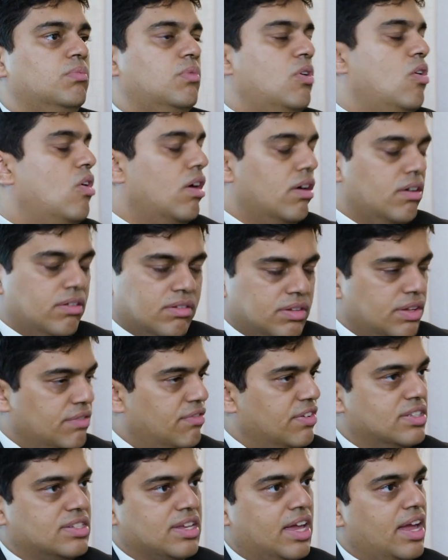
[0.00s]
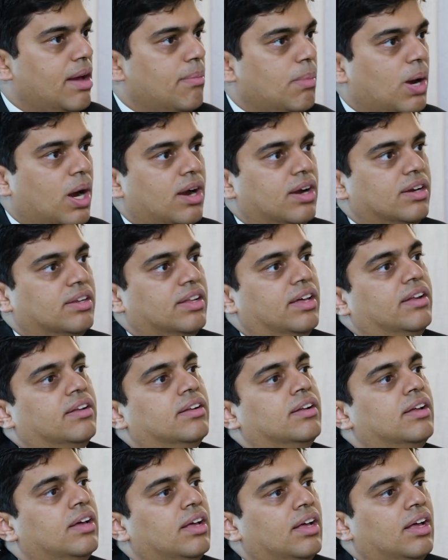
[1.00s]
or if it's AMR, then
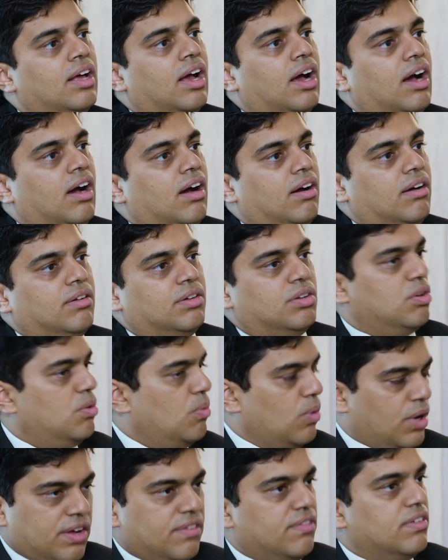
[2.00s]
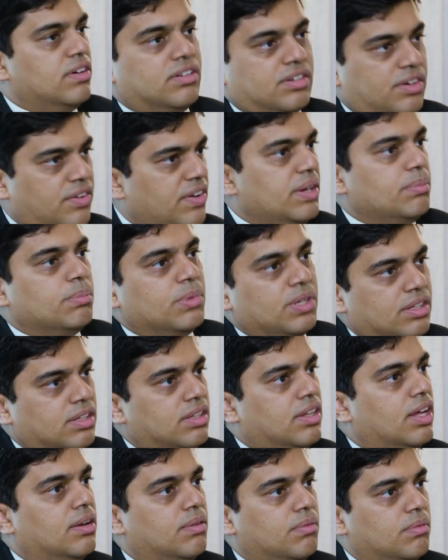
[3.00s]
whatever treatment
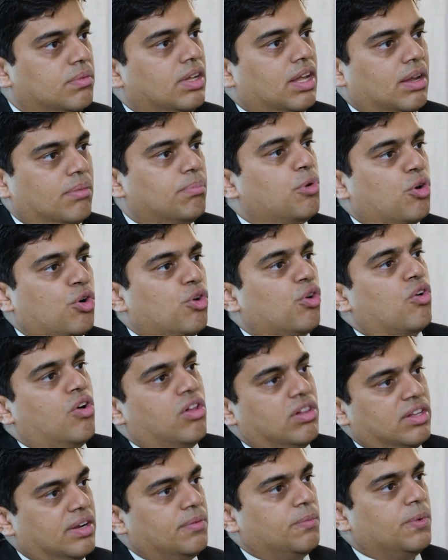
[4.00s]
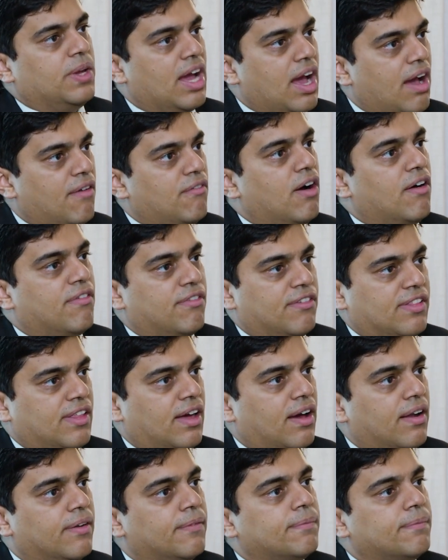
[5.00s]
that protocol that we have after that.